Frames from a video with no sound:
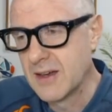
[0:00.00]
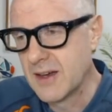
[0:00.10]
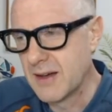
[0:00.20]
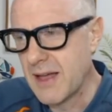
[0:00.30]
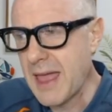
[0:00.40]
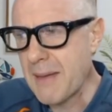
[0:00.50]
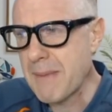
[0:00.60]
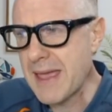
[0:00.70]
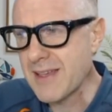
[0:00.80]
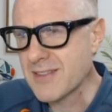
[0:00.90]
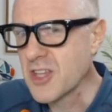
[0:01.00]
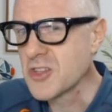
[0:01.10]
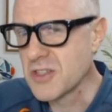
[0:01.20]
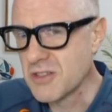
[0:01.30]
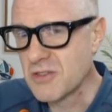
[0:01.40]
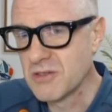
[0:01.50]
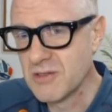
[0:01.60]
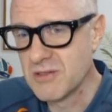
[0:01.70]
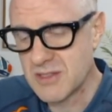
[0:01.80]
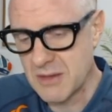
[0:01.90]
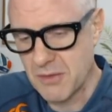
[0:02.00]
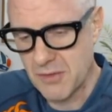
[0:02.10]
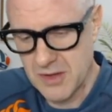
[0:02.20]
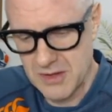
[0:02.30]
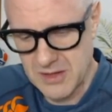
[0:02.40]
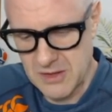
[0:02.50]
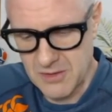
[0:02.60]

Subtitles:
And paying attention to some of the,